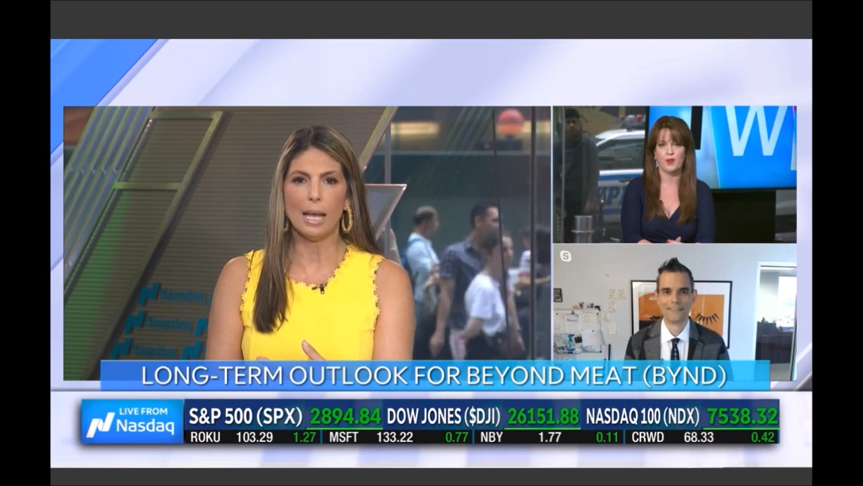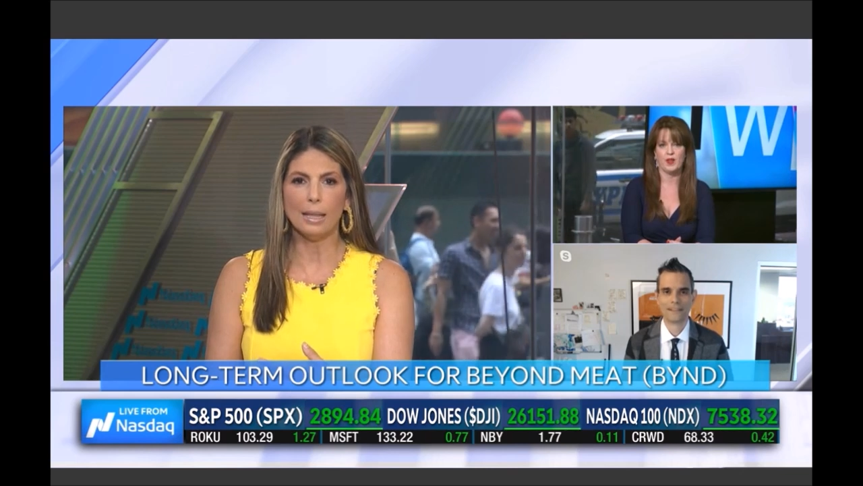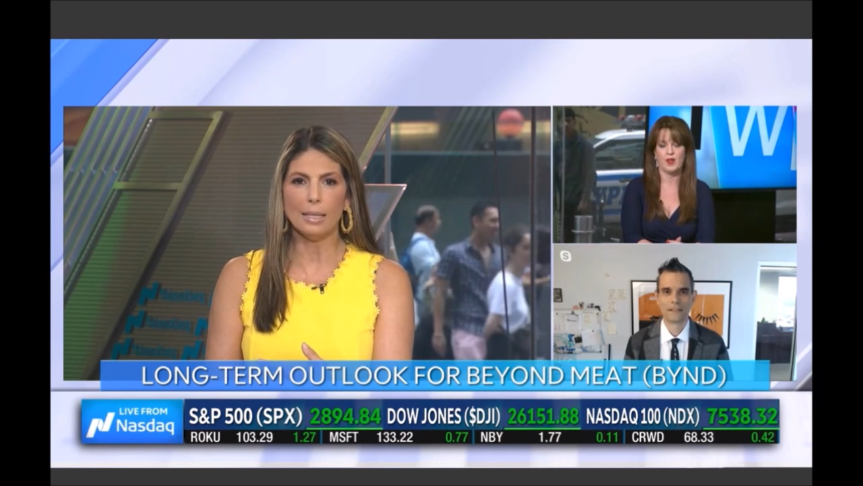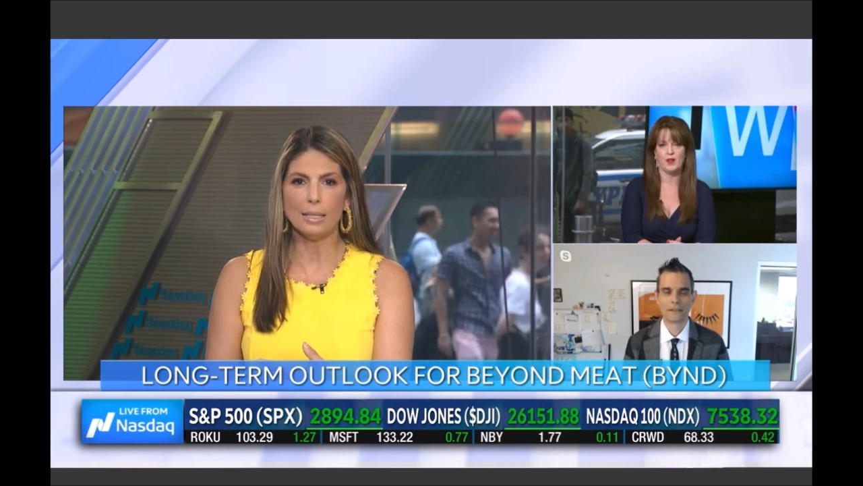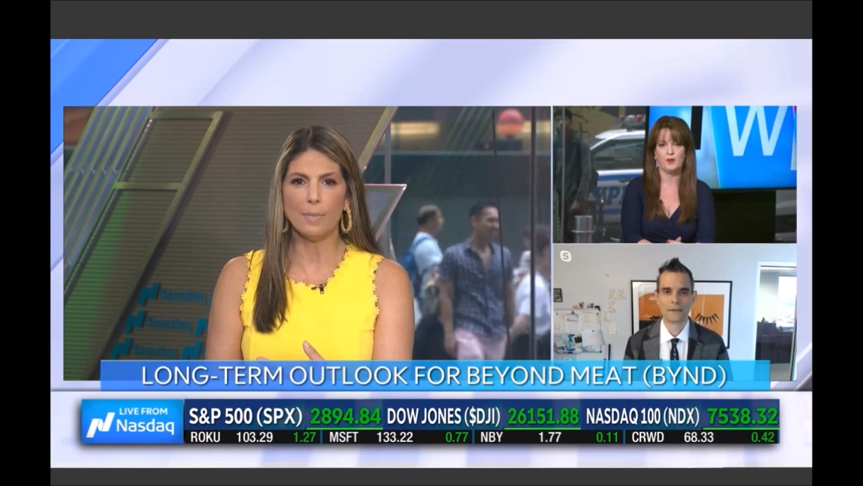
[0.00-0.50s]

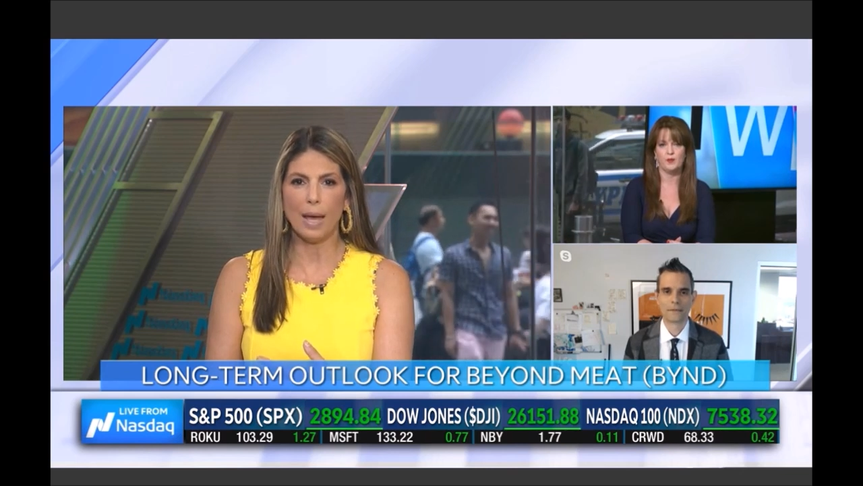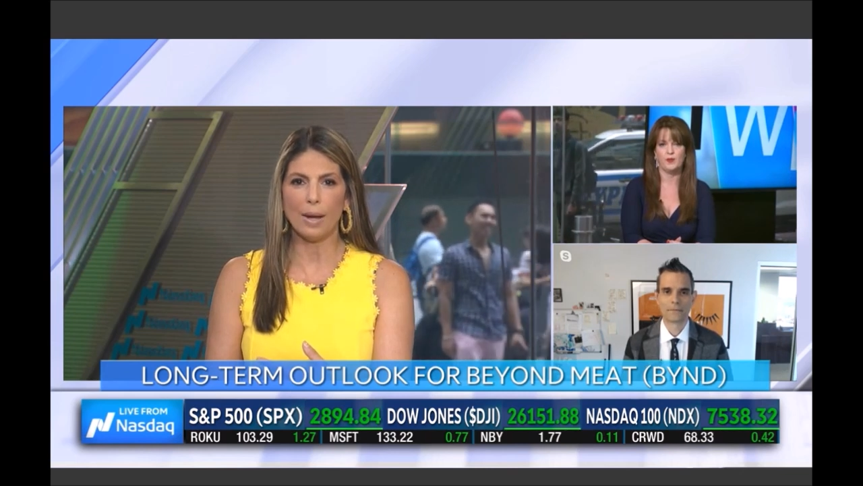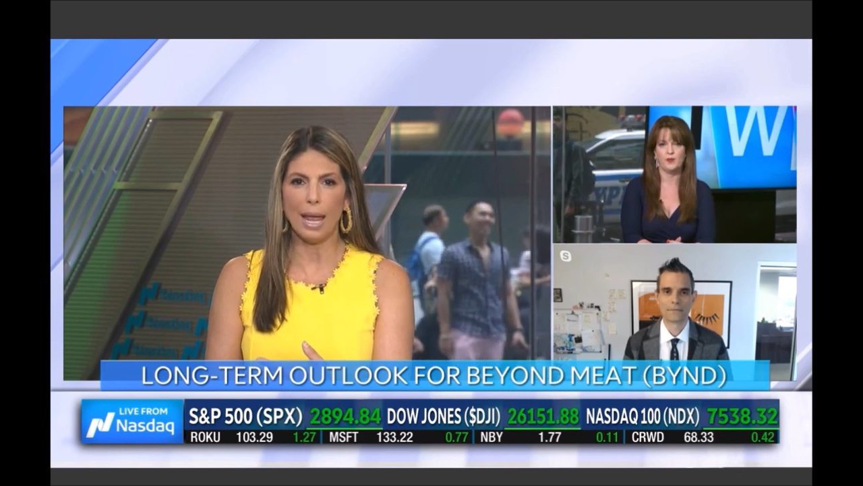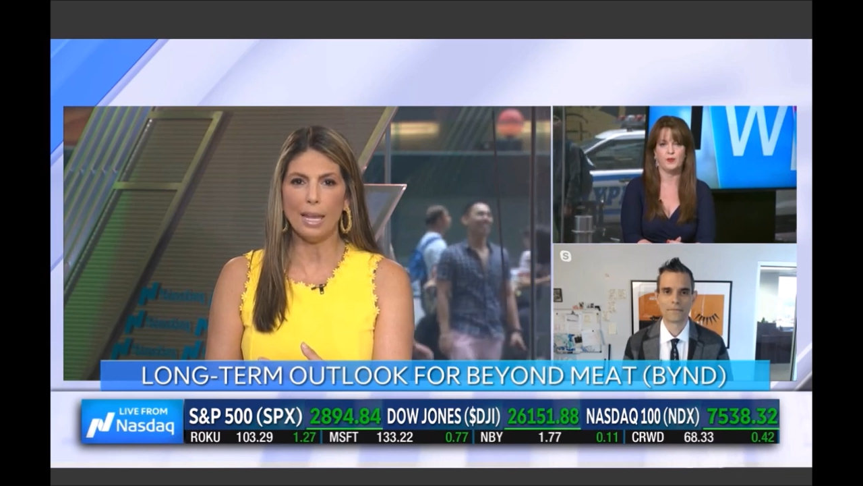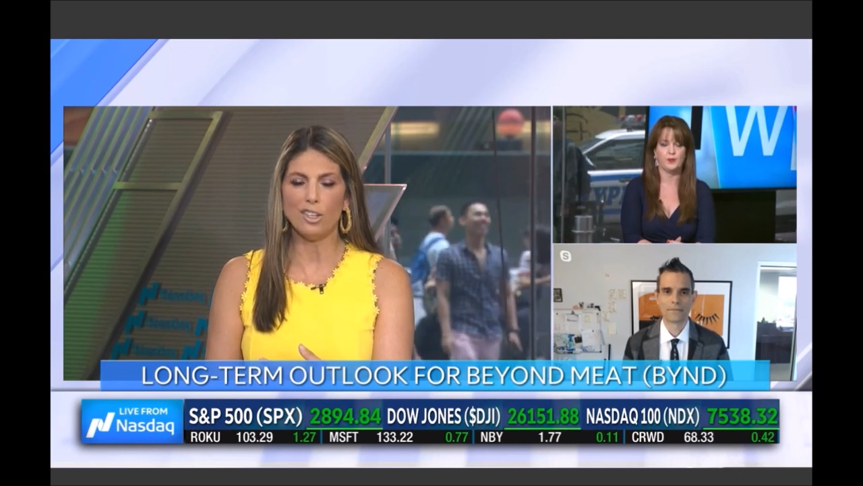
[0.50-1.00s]
Tell us
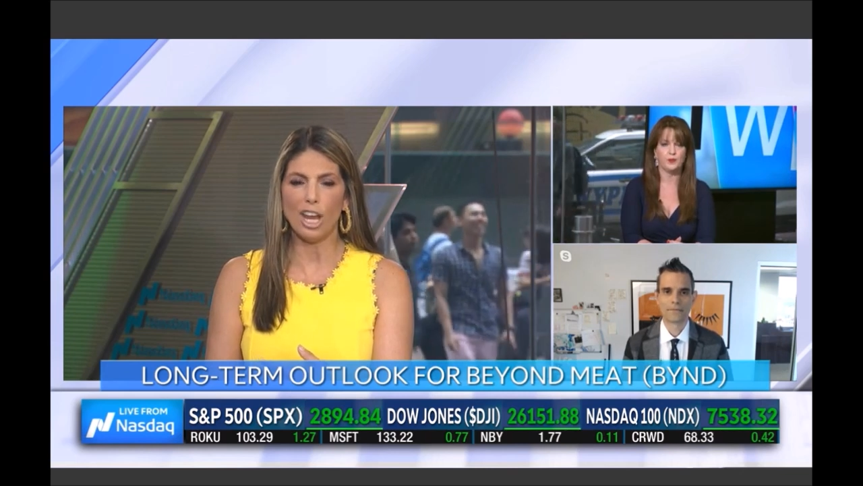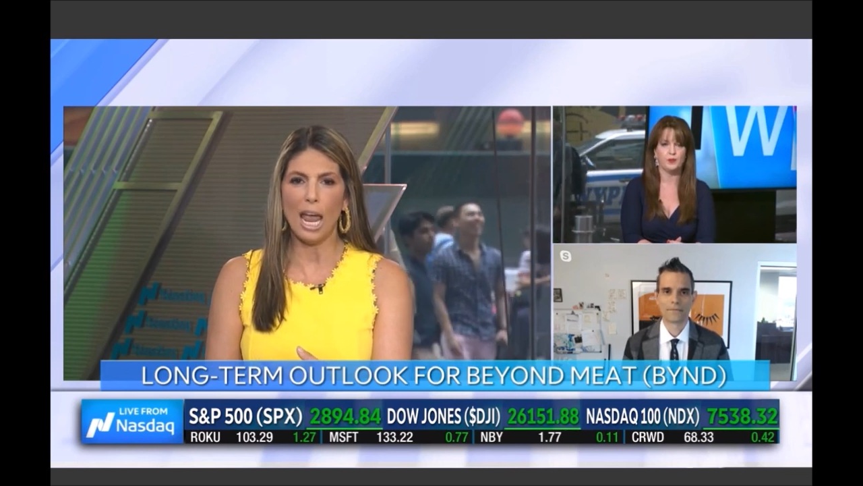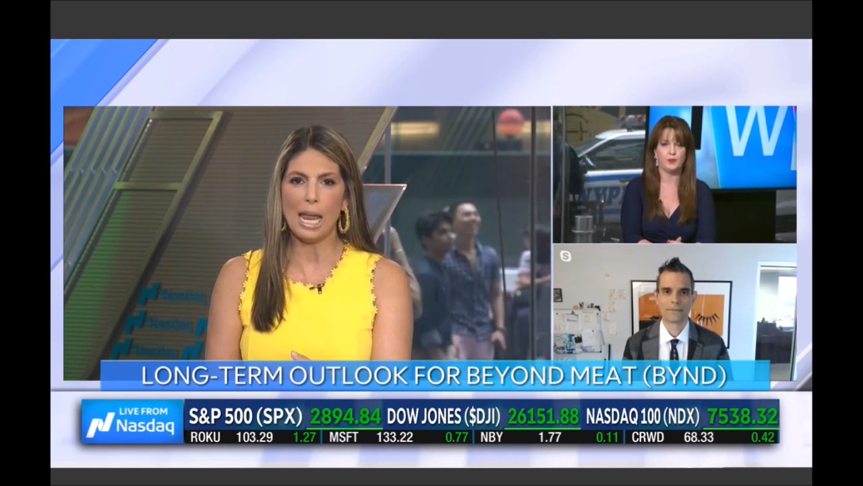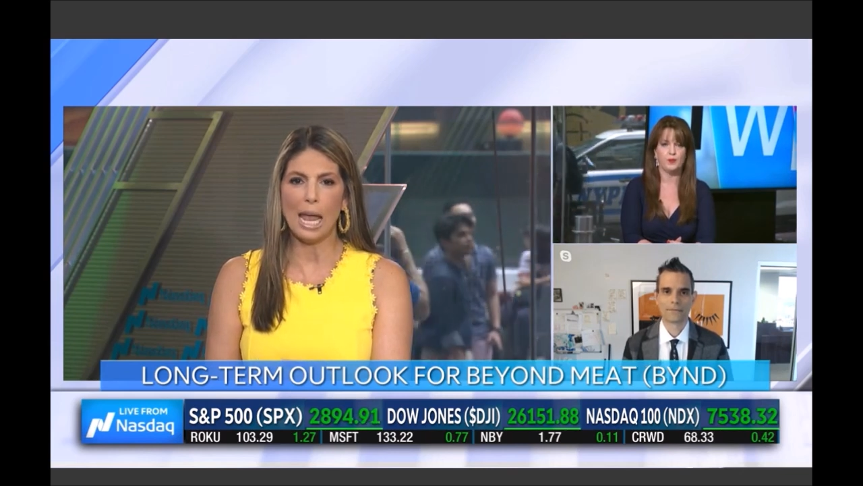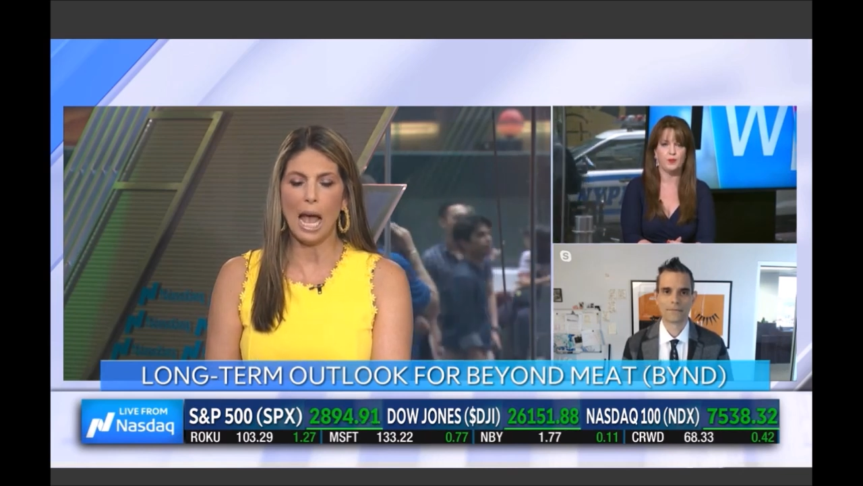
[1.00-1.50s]
about H A